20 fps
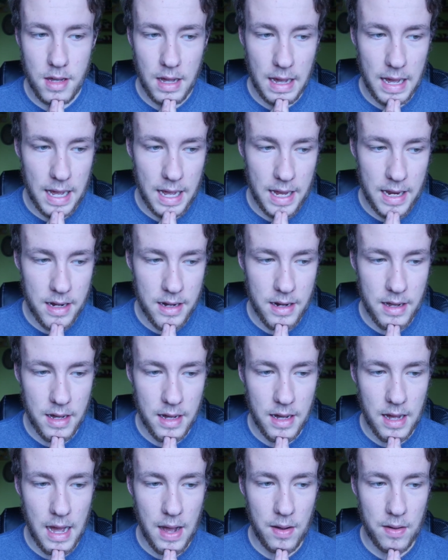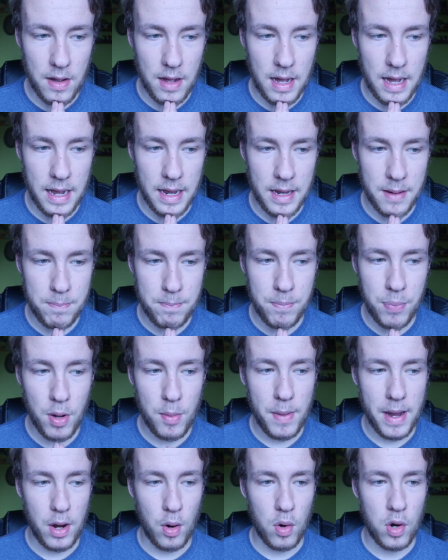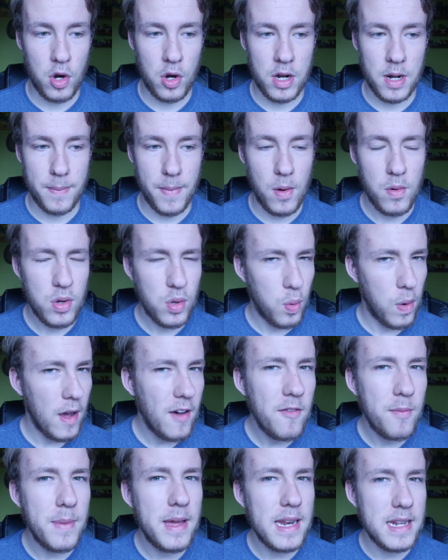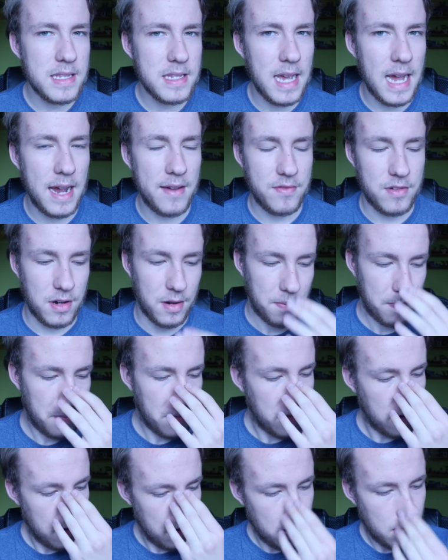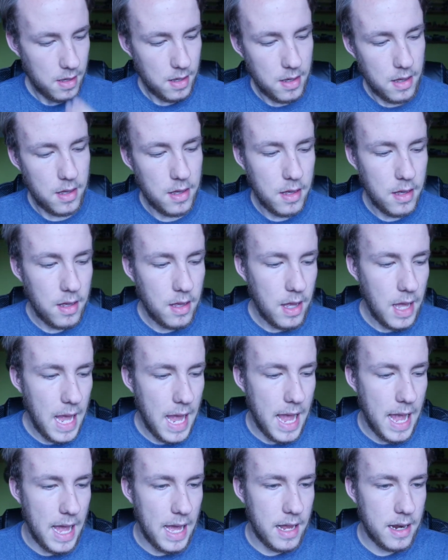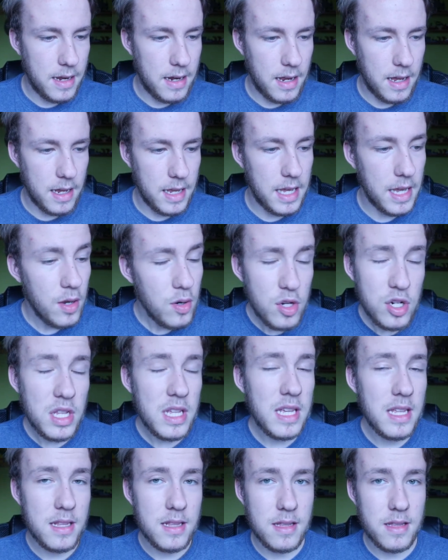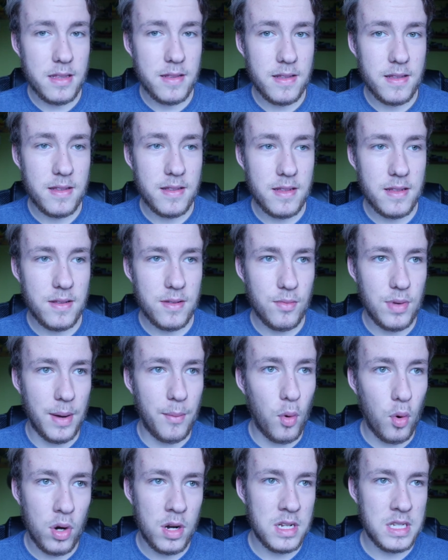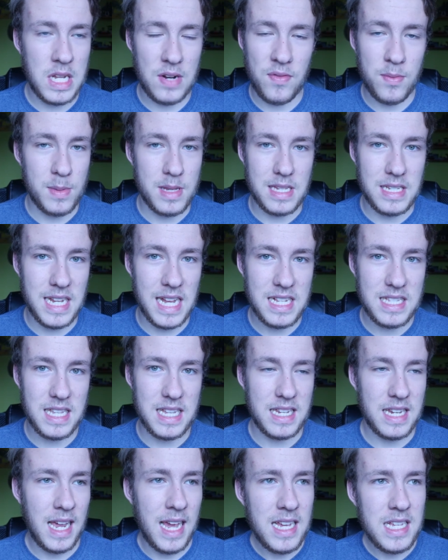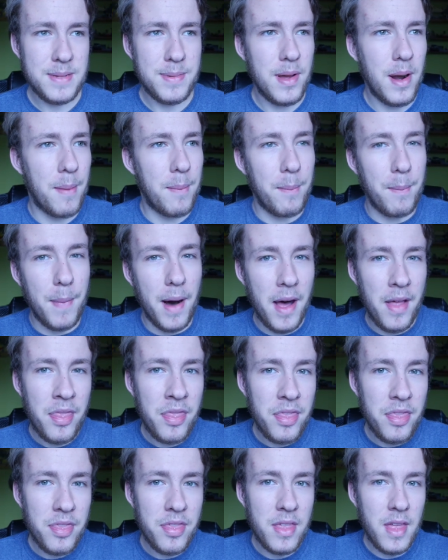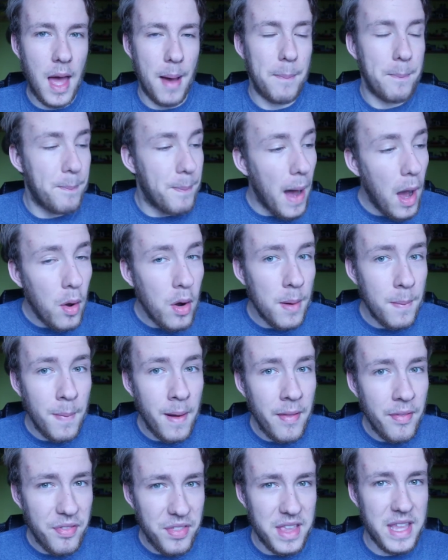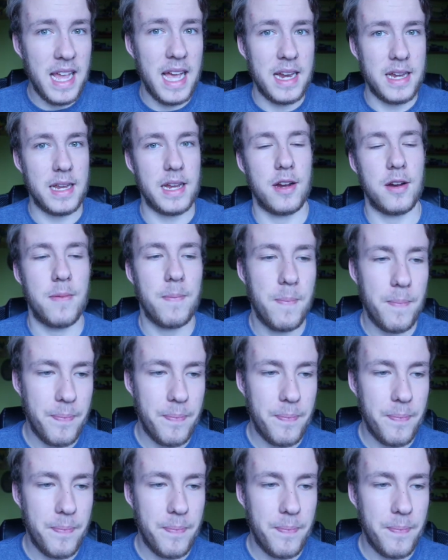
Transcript: And uh, I, I put my order in about twelve minutes after. And uh, usually when I'm ordering stuff from the States, it takes about a month, about a month to get here.